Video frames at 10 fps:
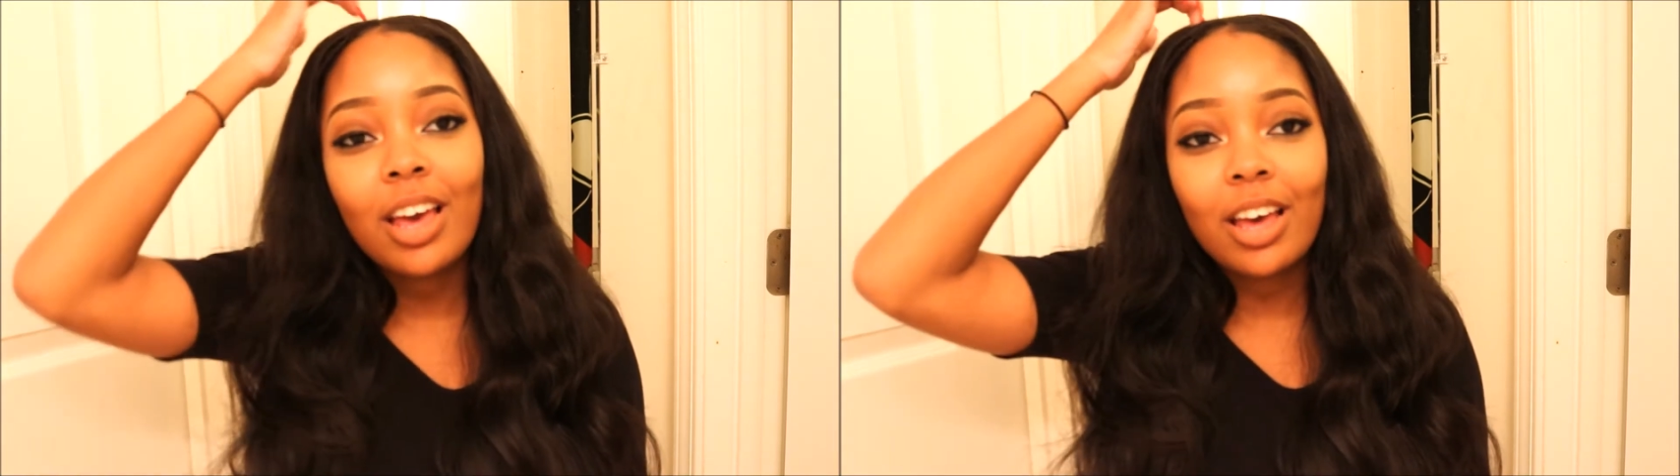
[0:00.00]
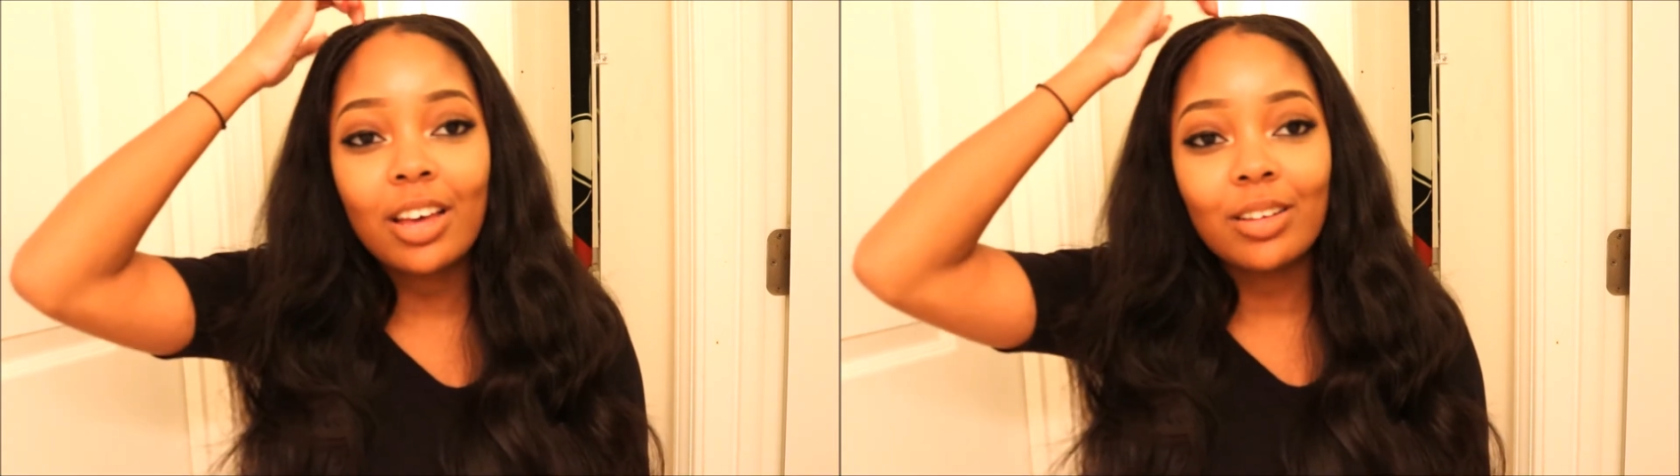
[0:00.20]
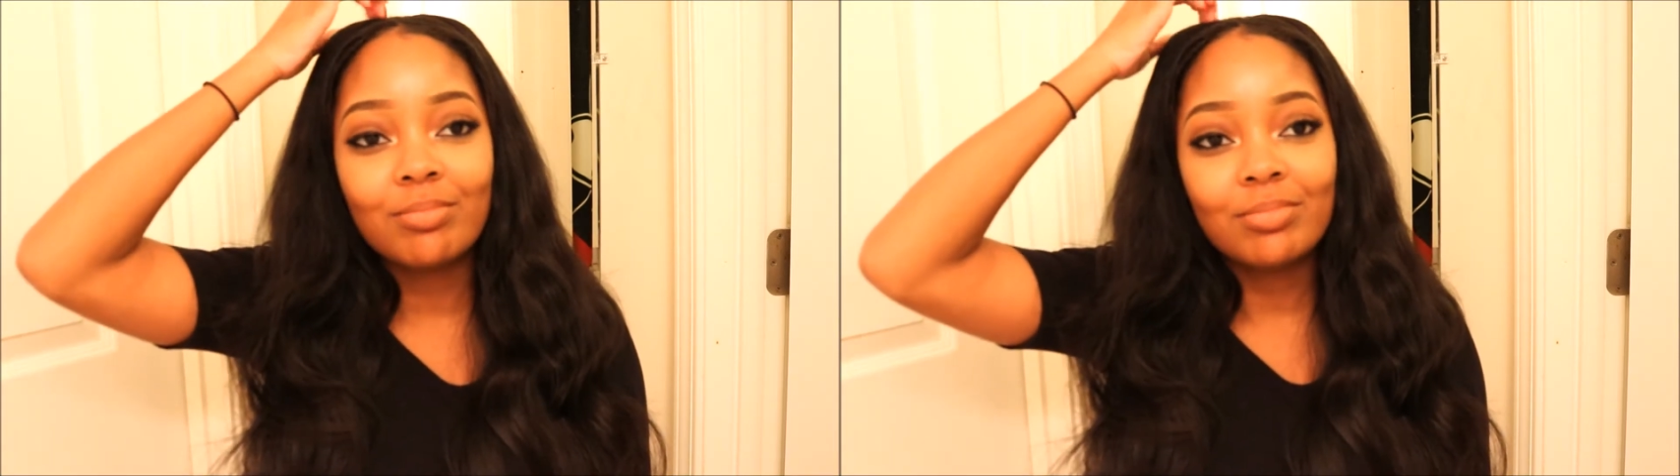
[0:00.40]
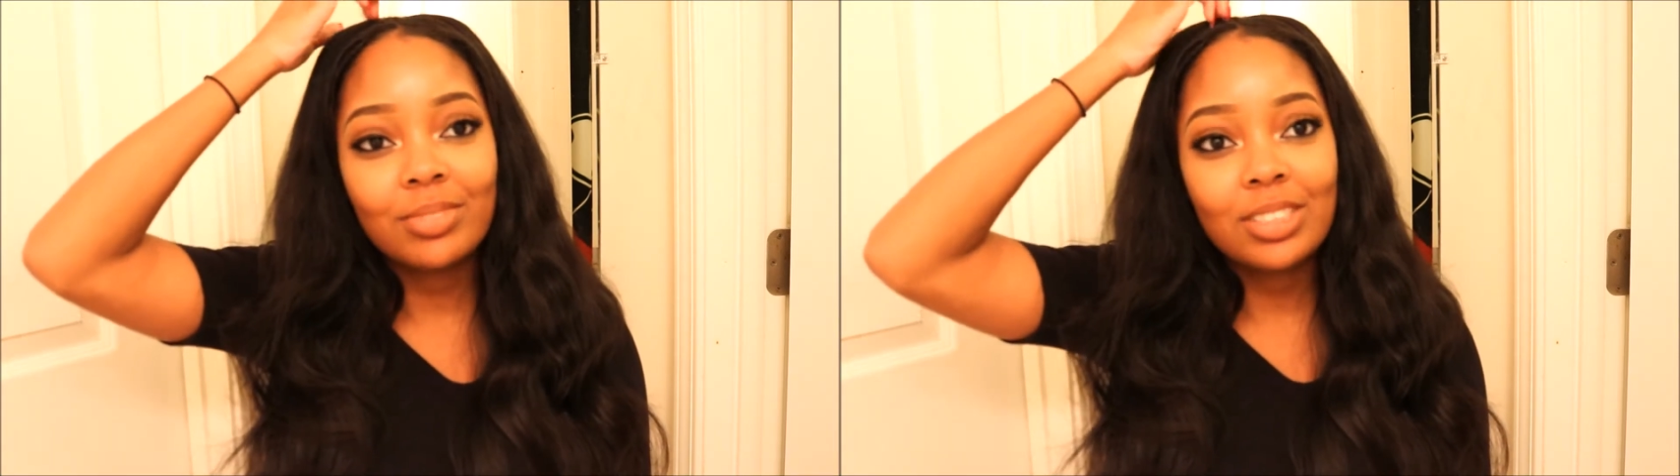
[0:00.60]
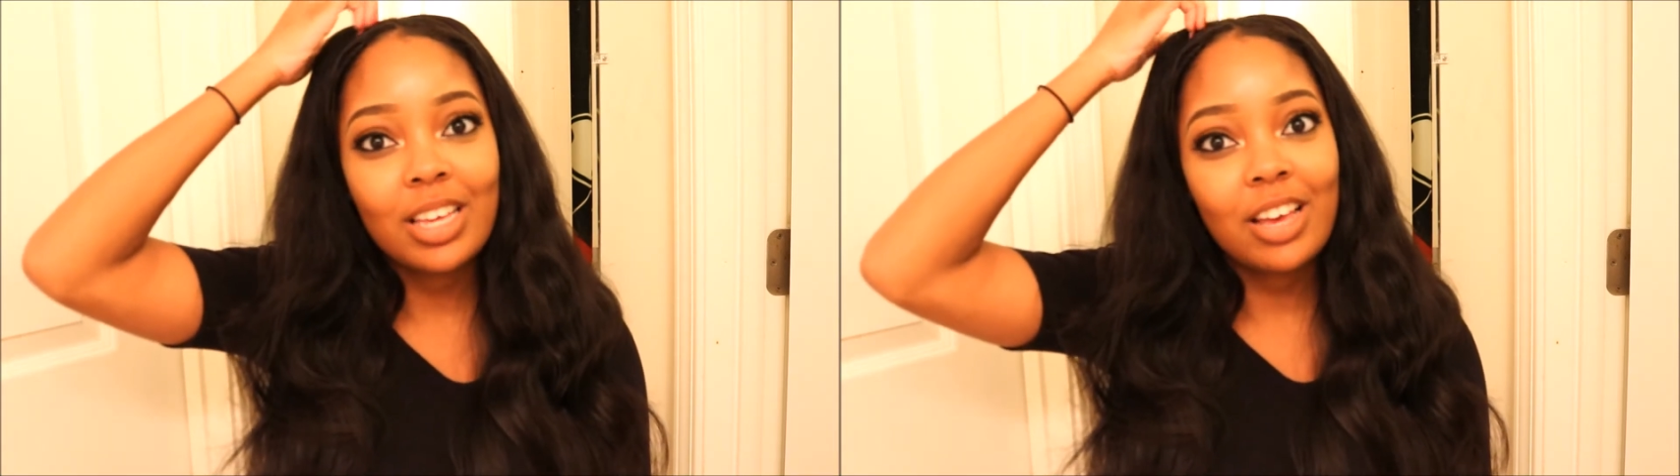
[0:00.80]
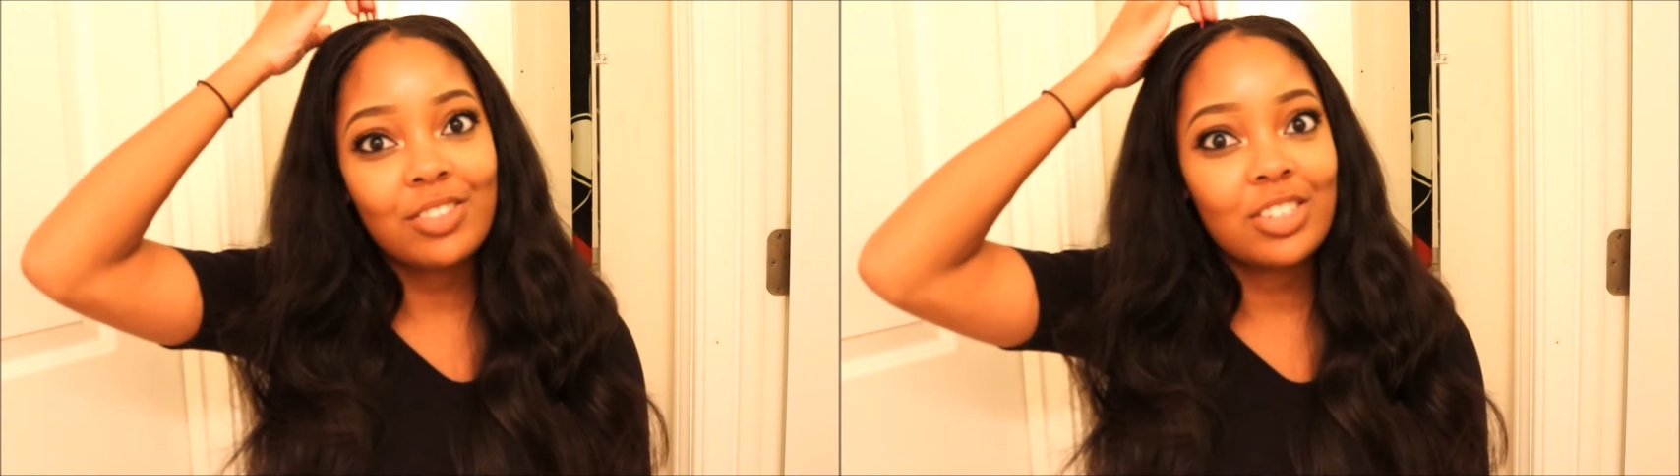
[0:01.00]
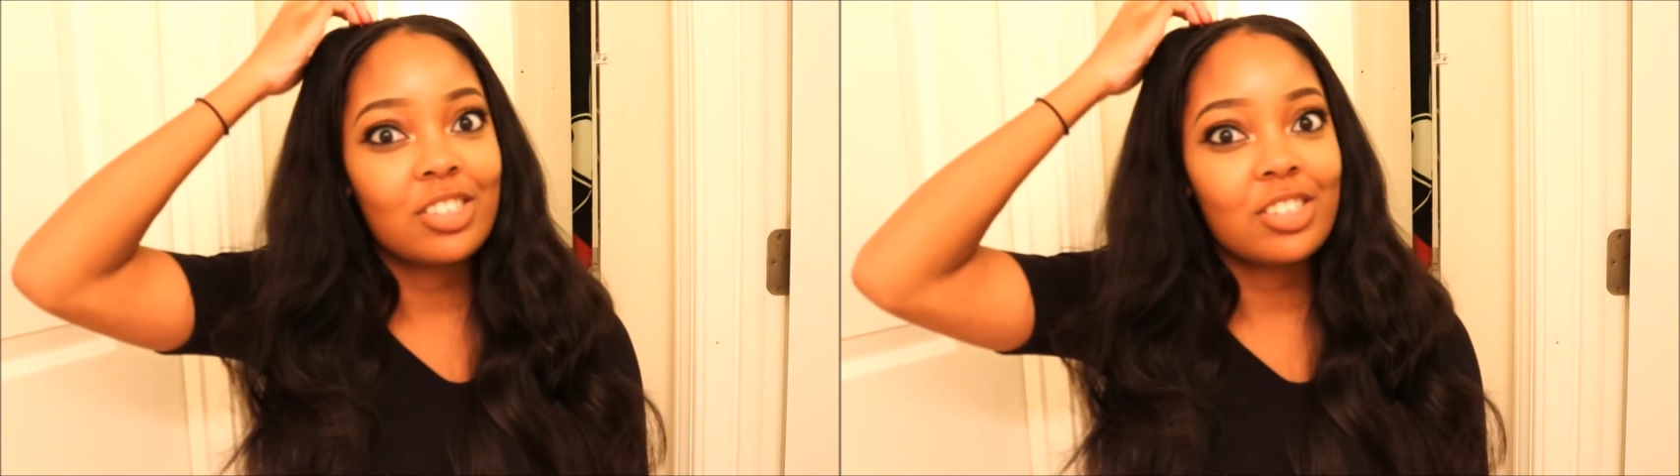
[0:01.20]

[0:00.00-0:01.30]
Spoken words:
to have such a